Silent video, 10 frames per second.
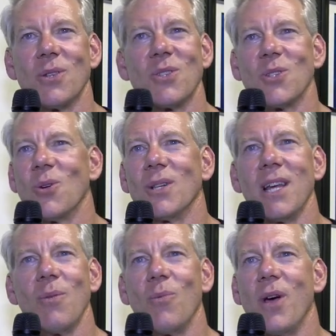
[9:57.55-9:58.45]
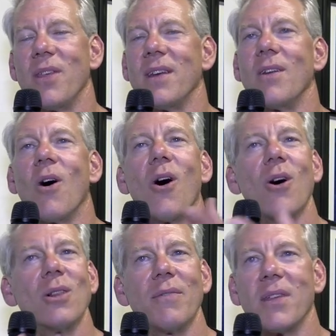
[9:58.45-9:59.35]
and certainly within
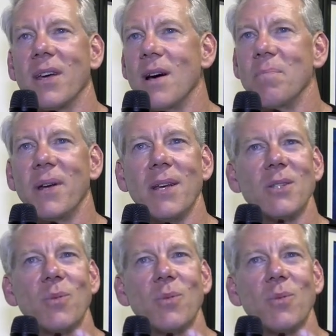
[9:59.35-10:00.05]
all of the companies,